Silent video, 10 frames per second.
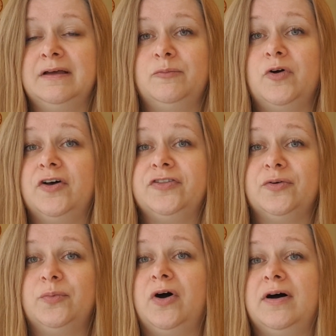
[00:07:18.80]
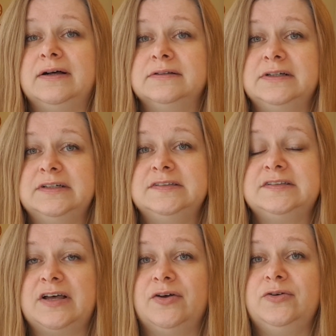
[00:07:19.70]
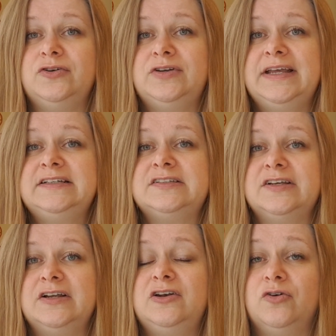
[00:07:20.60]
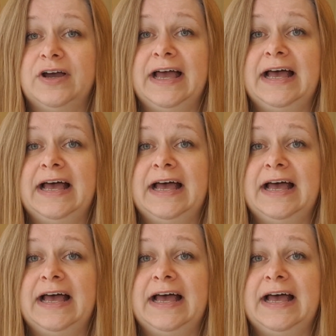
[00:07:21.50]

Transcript: worth your while. So you need to